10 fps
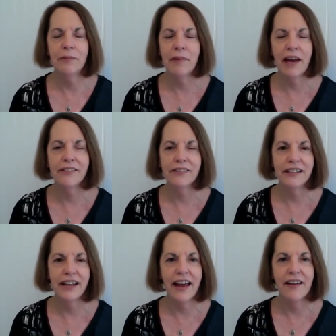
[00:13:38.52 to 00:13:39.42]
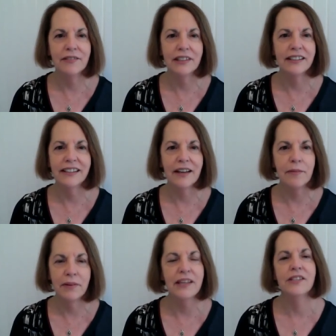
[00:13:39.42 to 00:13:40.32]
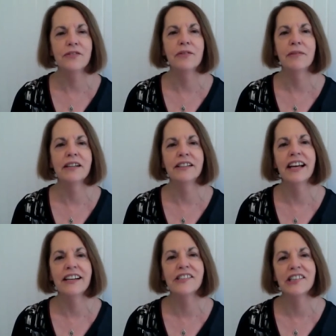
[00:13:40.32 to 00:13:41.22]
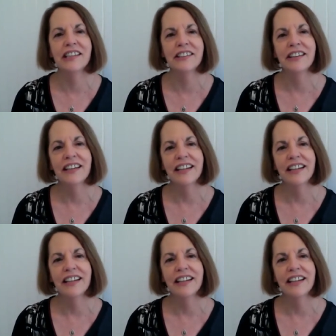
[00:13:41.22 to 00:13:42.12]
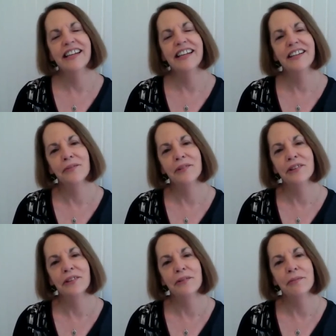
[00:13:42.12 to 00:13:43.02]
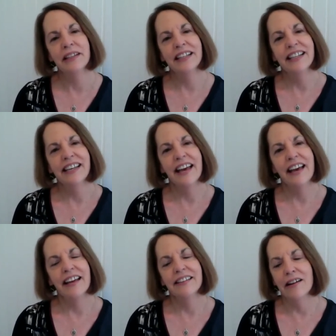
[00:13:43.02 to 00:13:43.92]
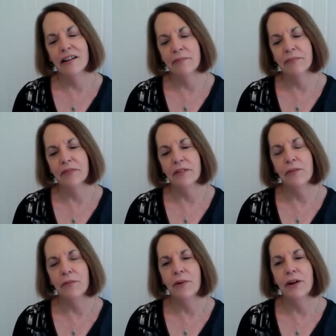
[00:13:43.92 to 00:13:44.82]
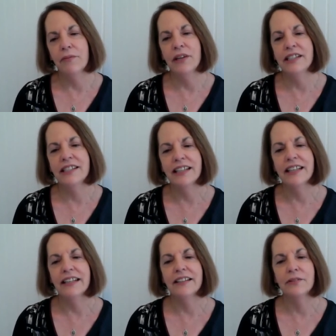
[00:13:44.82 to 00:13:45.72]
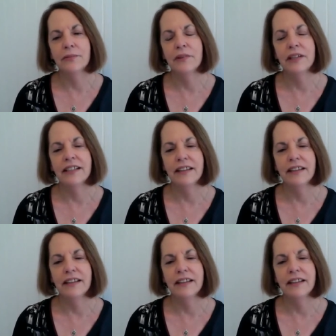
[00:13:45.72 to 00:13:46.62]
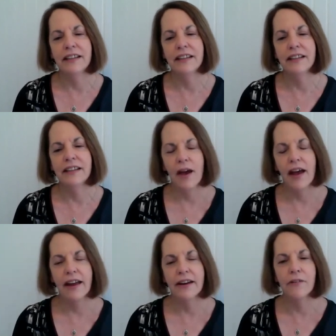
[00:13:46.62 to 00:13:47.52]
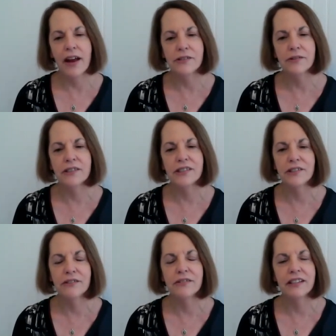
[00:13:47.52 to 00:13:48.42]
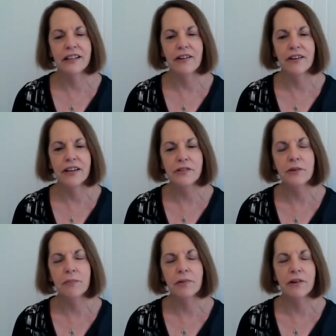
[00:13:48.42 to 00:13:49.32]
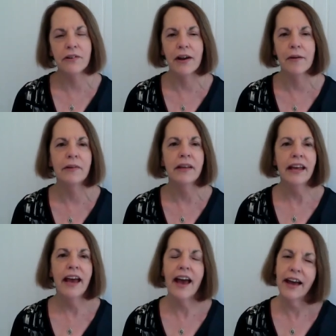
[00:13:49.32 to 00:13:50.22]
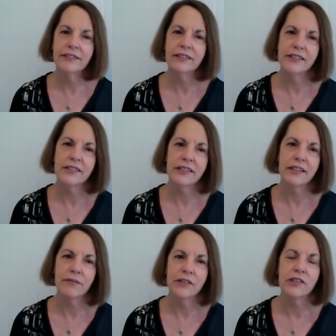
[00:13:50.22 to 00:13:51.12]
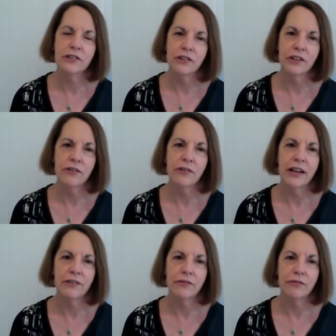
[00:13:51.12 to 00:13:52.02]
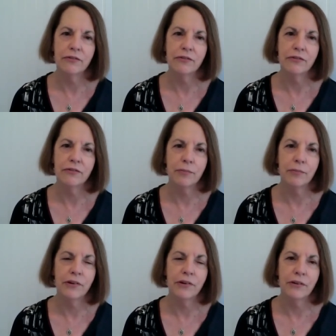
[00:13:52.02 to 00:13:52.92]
what could be better than having a piece from the collection in in your room? And um, what we did is we um, had a graduate student in the art history program acted as the original curator for the